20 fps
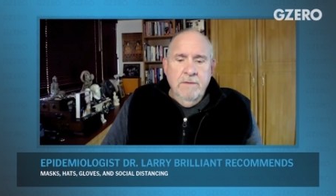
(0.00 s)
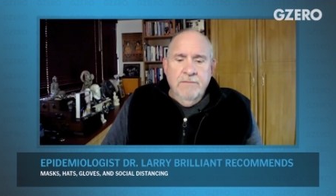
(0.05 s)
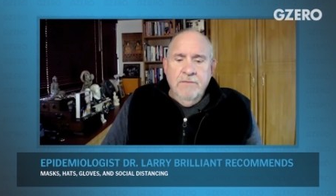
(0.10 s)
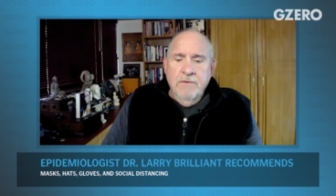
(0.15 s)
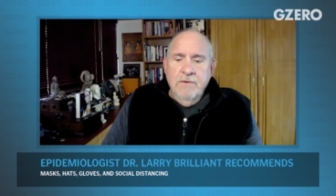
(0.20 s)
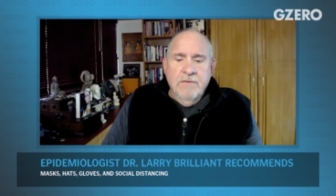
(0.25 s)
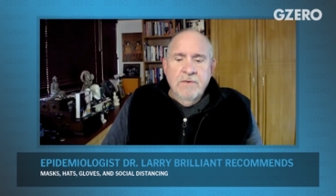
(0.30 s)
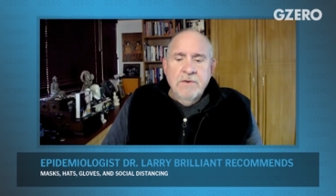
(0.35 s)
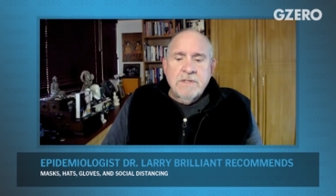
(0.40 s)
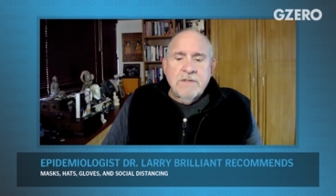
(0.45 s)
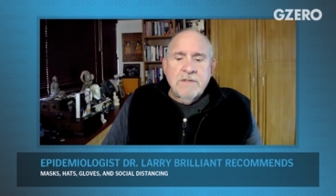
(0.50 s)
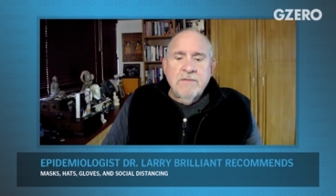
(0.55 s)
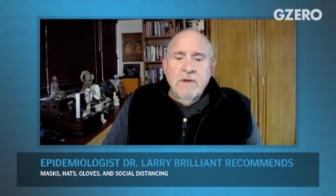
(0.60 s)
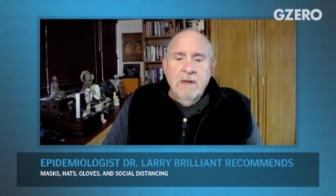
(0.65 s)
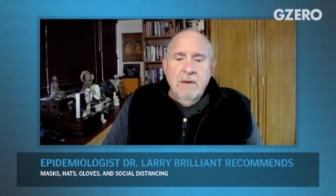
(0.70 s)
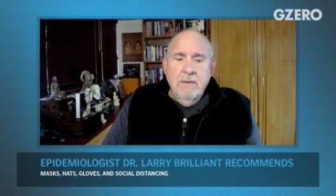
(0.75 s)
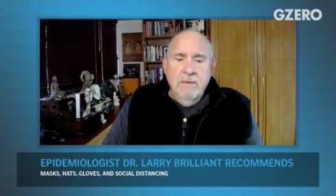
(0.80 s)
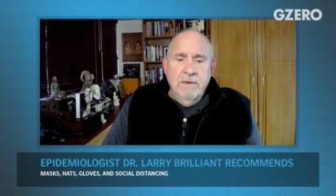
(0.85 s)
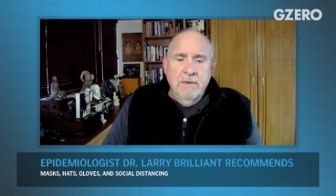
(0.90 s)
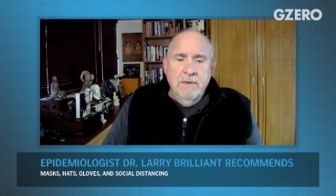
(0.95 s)
Uh, first of
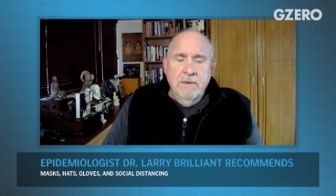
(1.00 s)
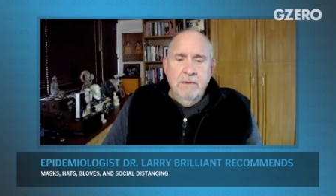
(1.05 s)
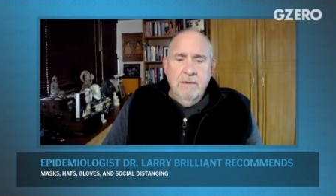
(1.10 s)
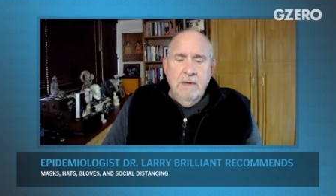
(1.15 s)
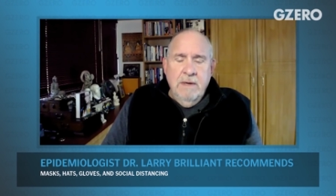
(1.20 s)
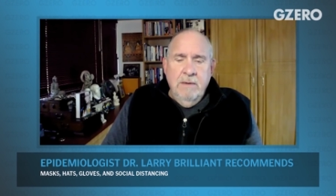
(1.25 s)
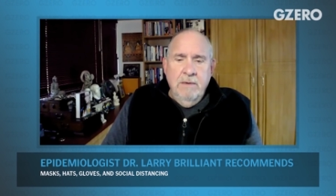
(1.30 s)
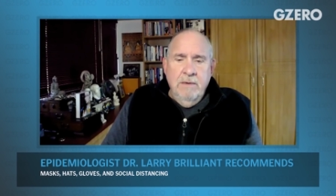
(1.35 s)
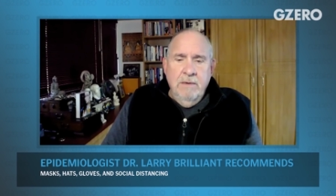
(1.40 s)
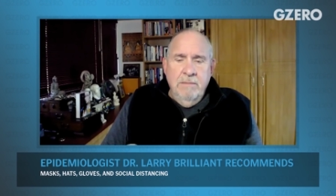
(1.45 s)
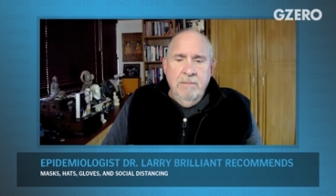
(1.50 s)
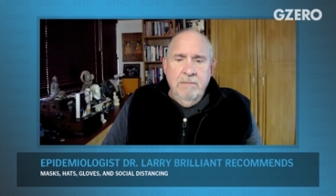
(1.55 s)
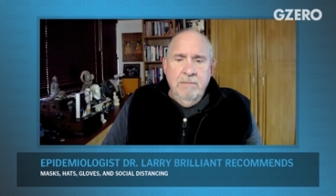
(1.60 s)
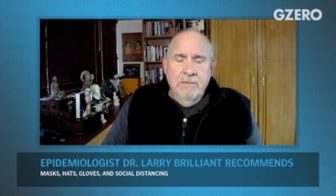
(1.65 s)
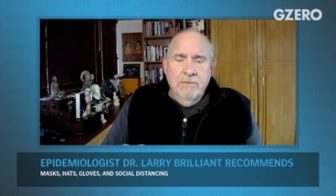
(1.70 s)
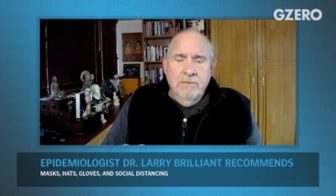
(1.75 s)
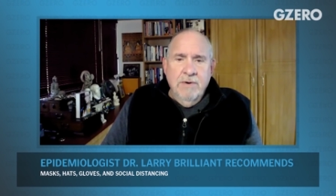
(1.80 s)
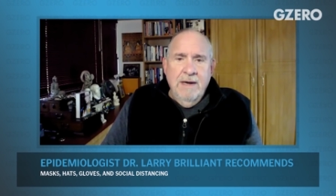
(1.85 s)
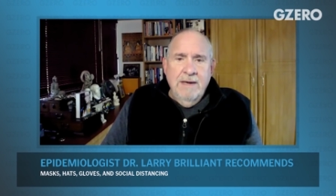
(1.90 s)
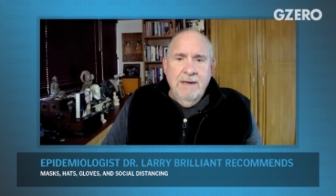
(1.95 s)
all, I would I would
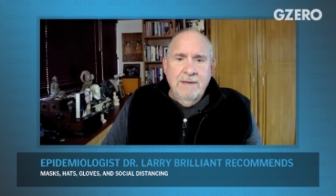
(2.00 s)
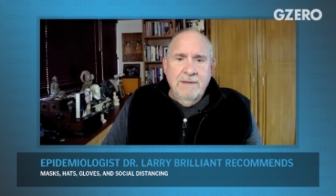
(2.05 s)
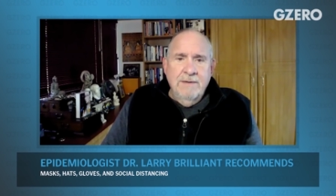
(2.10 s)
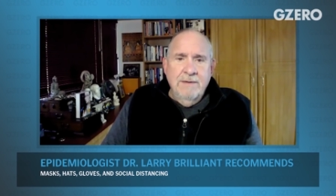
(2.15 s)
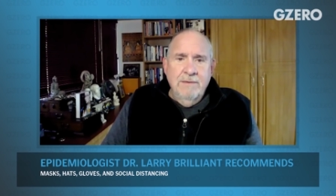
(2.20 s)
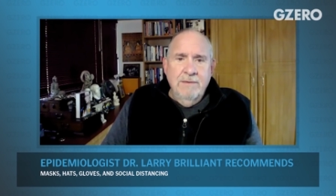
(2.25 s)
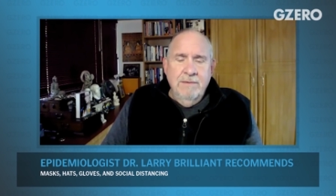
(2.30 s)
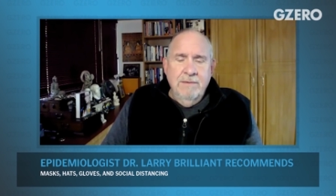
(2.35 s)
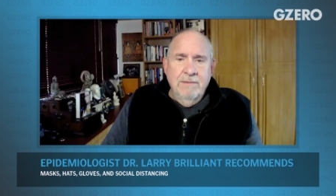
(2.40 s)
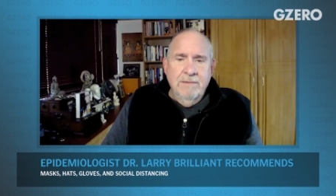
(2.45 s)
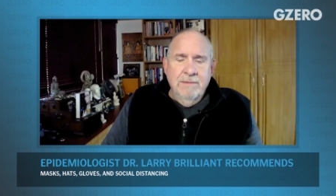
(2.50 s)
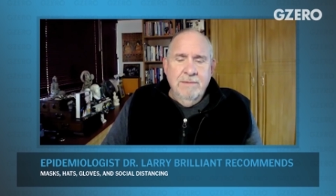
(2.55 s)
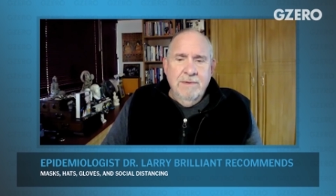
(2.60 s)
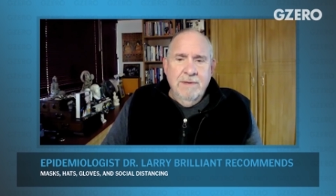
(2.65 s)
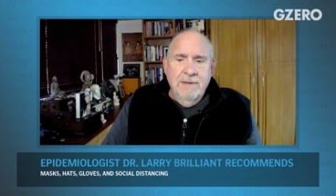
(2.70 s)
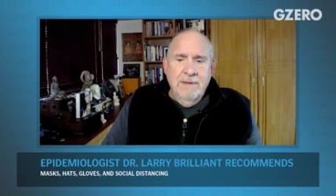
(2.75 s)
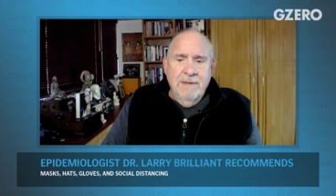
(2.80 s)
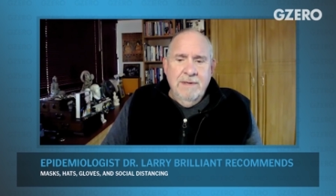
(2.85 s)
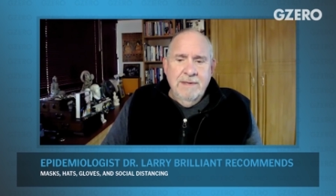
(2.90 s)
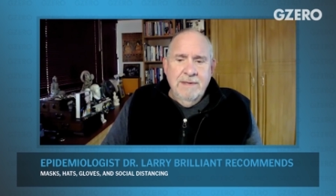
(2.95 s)
try to
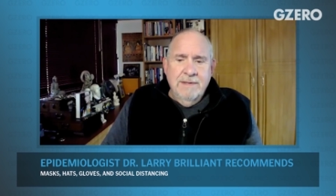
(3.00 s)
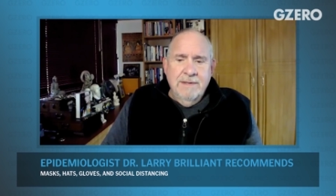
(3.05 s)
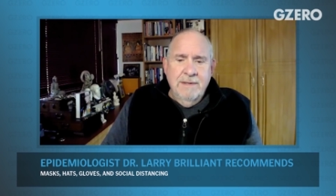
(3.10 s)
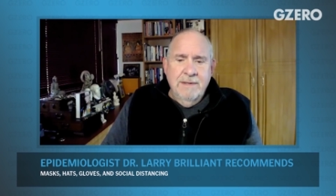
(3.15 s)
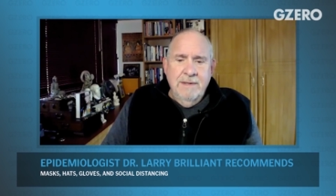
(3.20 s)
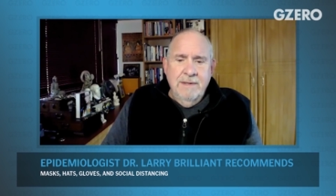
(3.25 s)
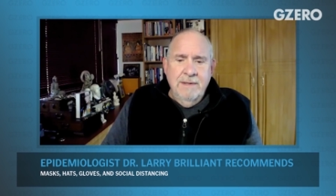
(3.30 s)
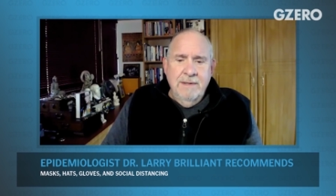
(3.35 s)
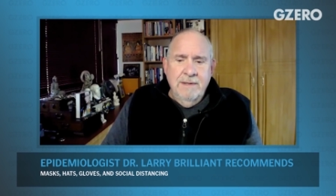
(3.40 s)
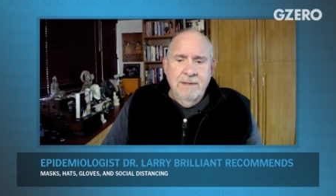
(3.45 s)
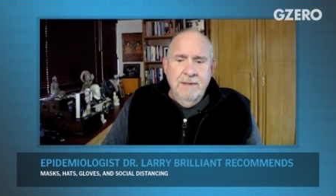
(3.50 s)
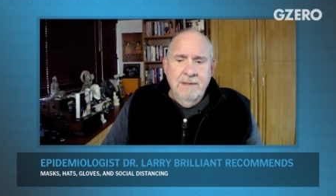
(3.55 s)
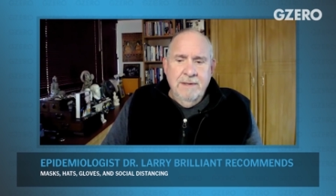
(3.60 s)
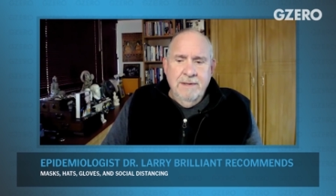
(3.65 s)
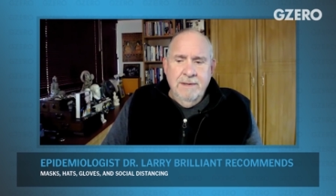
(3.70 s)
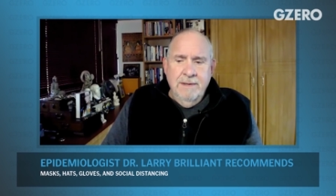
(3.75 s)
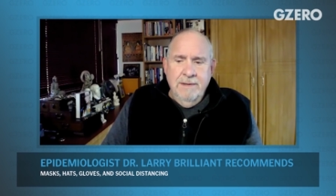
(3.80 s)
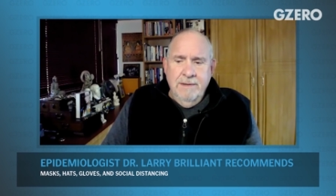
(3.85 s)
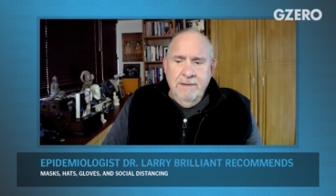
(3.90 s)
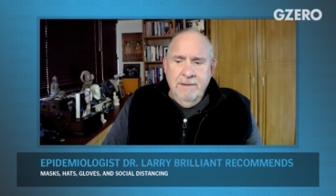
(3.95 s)
get the
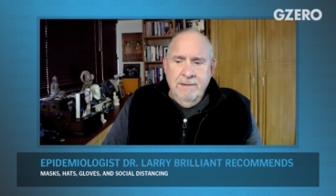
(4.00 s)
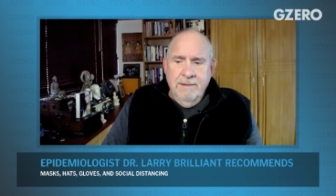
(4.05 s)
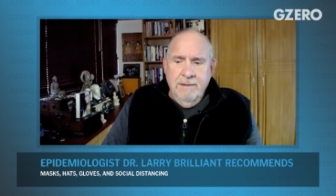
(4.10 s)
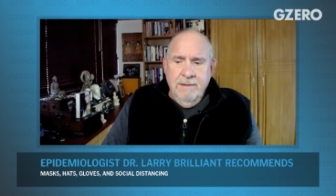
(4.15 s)
uh,